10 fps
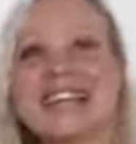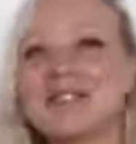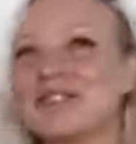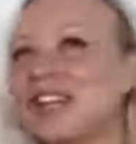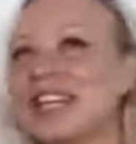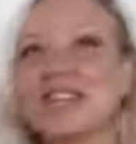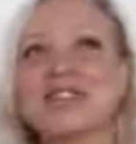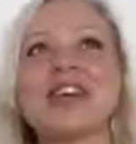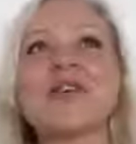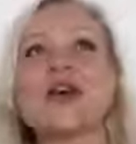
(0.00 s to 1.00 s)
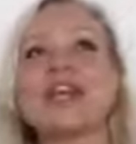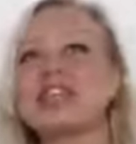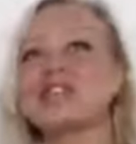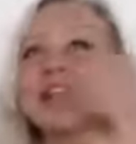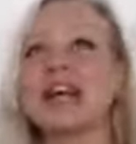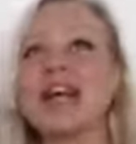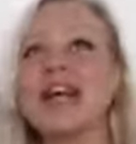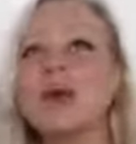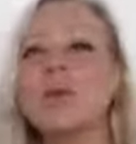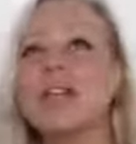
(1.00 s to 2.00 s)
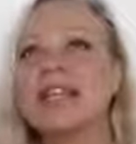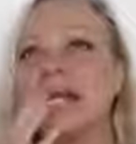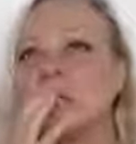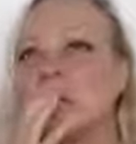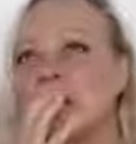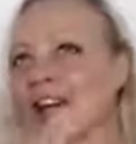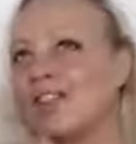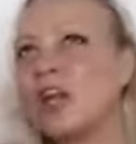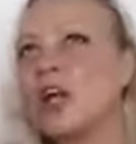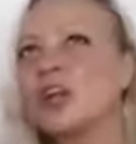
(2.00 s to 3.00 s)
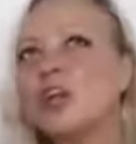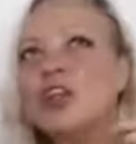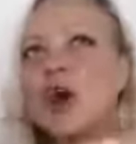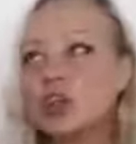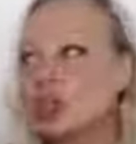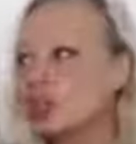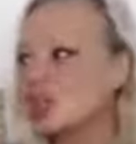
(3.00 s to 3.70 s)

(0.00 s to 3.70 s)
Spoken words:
And it was funny because I got into like, well, then I should have a yacht.